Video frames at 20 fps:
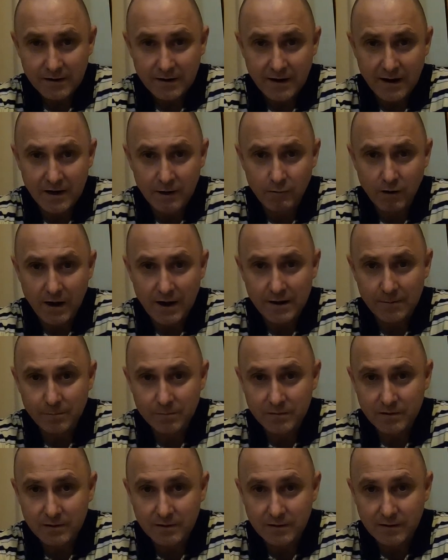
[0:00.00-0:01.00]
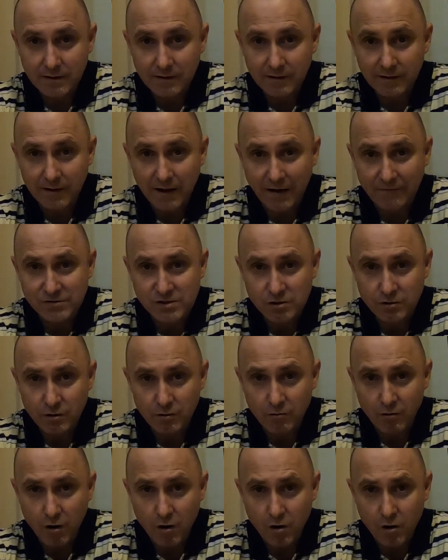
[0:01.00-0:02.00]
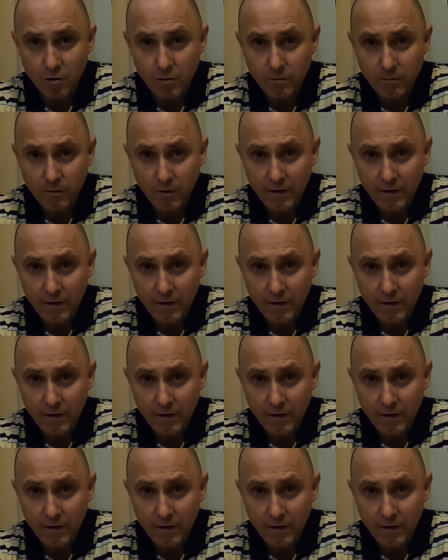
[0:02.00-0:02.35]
Anyway, love to you all.